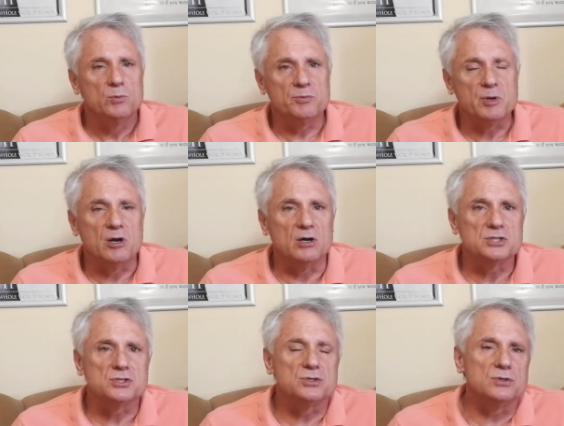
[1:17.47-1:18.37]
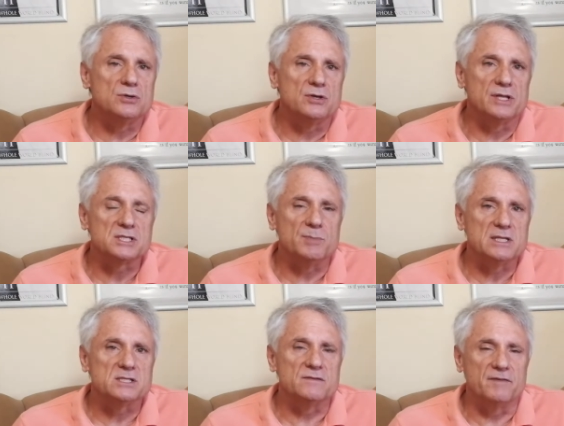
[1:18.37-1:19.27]
With regards to this
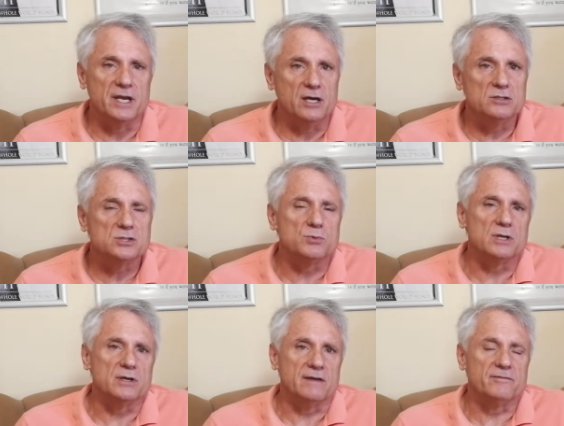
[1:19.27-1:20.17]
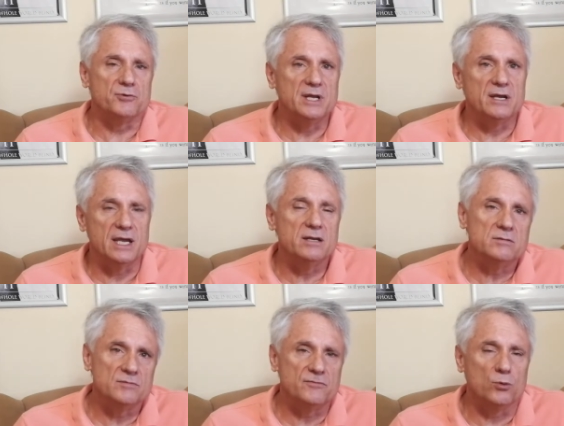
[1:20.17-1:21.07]
month's videos, we're going to have 3
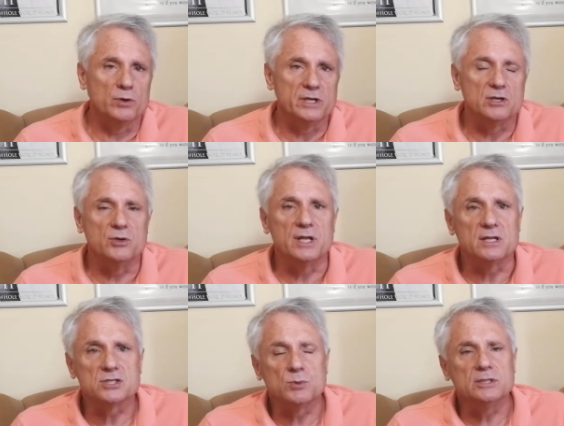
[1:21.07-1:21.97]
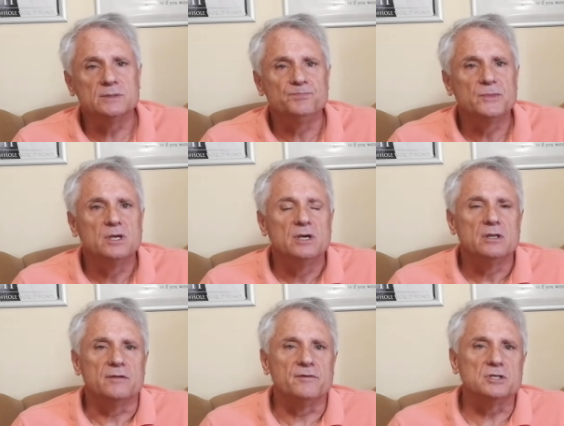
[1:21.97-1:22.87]
again, 4 including this one.
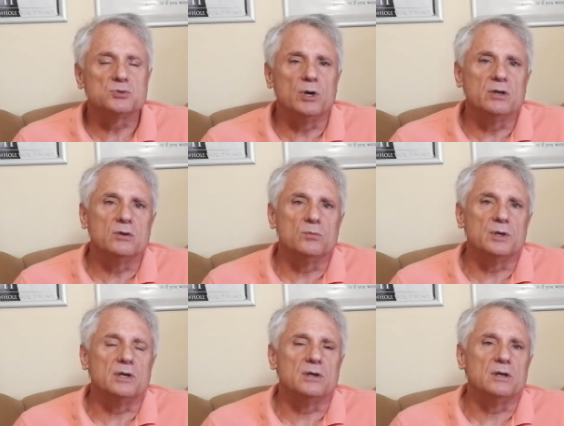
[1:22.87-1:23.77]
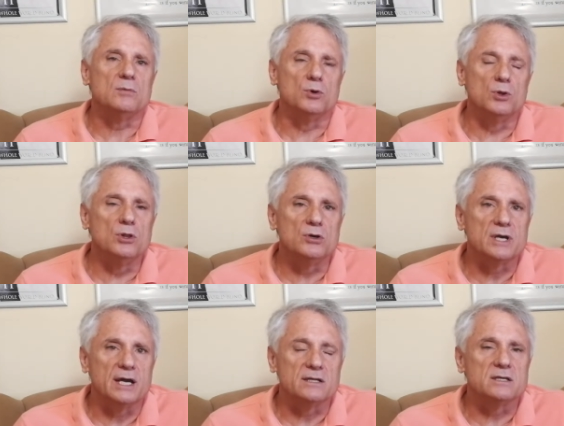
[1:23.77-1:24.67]
The first one we will
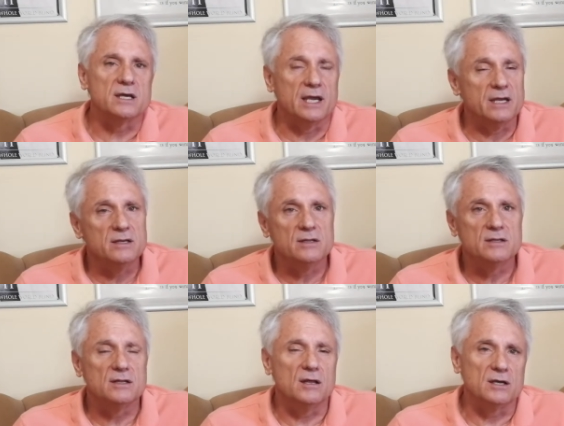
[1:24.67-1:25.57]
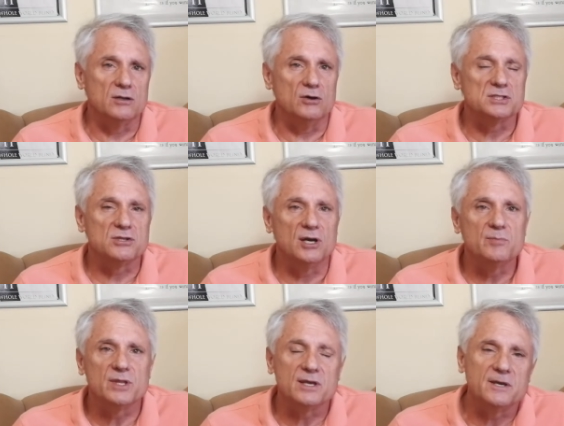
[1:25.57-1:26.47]
look at again, like last
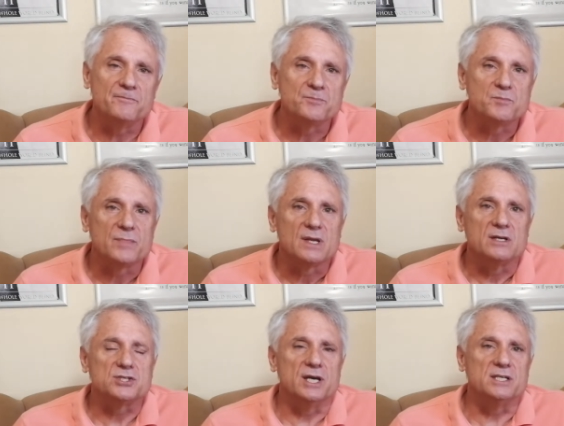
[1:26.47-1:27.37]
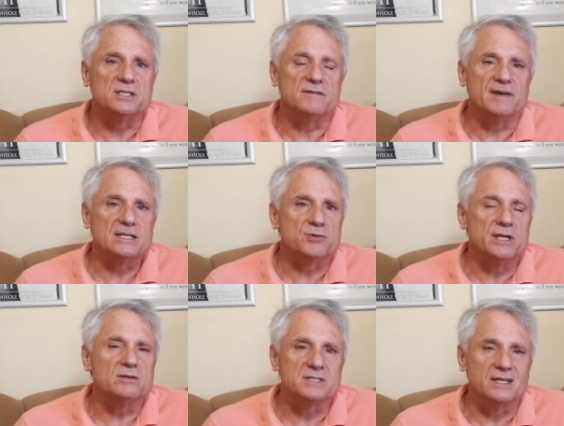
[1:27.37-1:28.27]
time, the change in the VAT
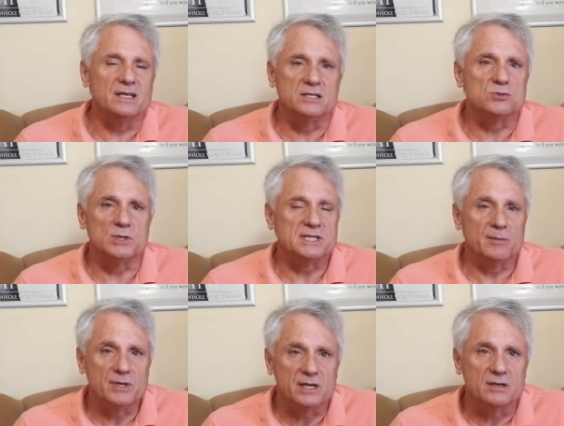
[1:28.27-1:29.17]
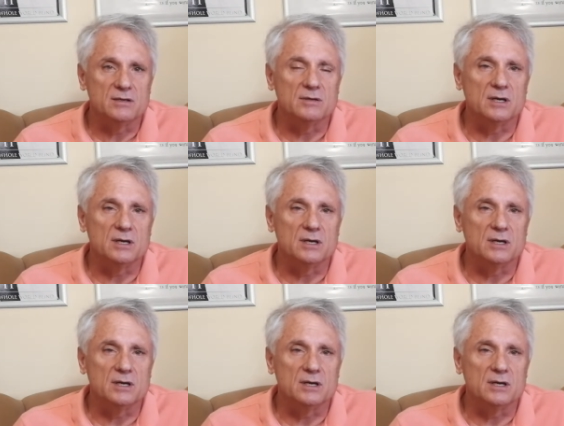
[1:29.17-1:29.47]
rate, because that is what's happening